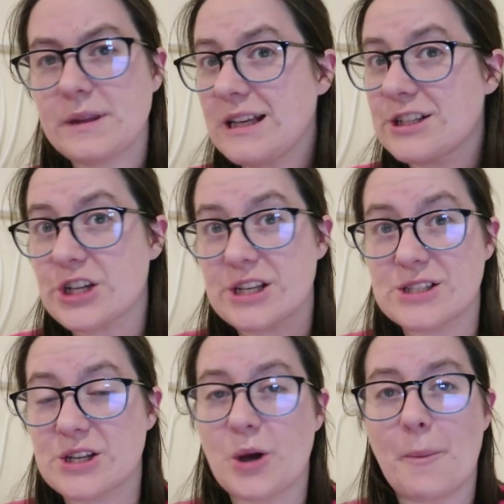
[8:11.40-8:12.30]
just
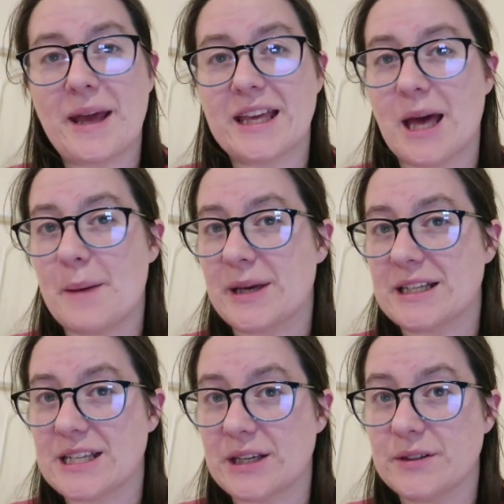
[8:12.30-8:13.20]
to not make it a big
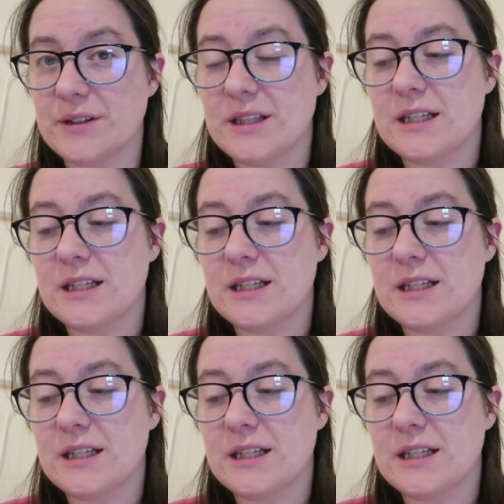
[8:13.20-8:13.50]
deal.